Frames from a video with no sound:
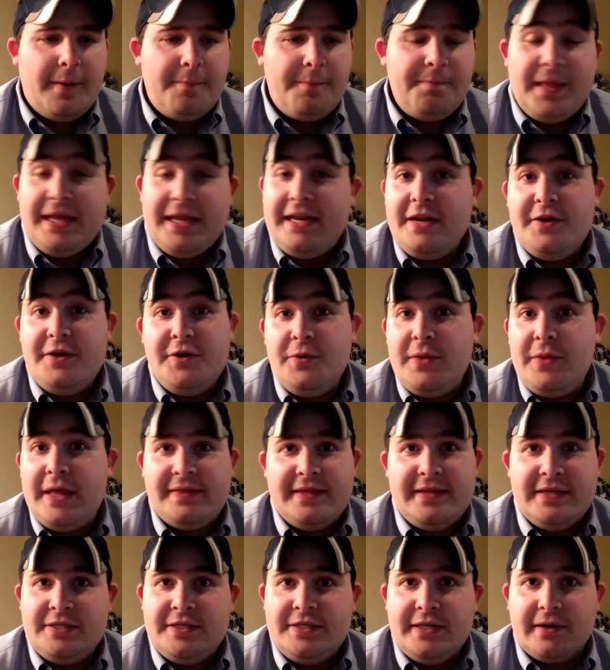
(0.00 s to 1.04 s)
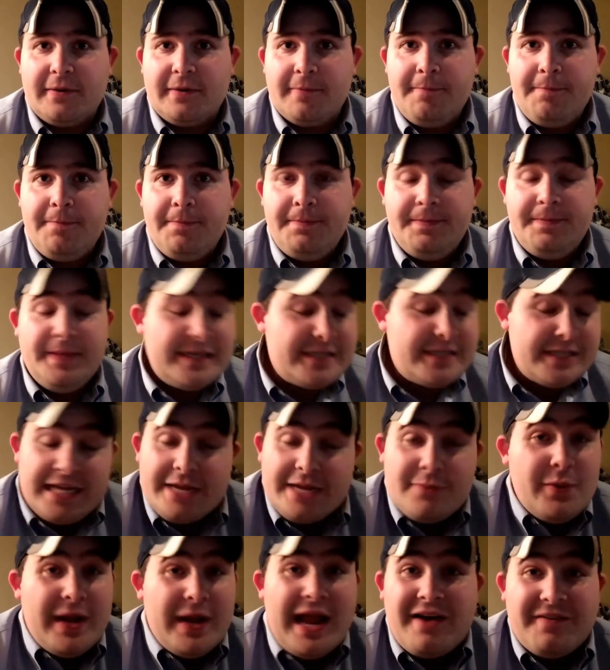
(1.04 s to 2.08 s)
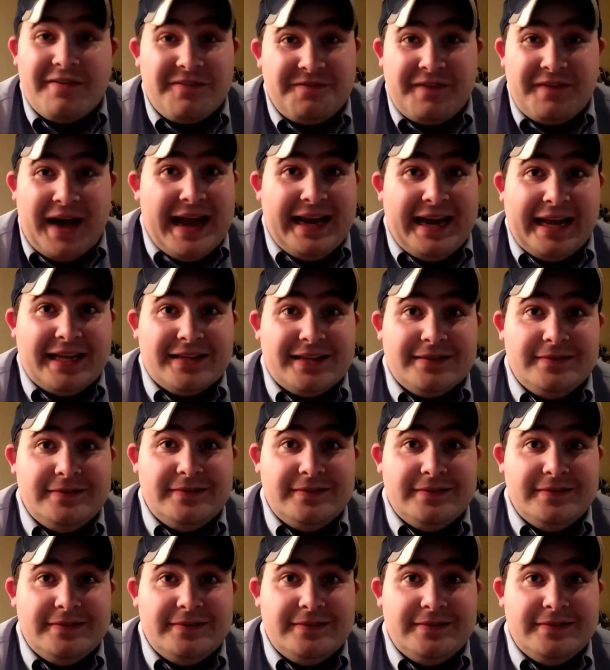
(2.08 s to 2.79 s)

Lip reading: They didn't do that this year. This team went out fighting.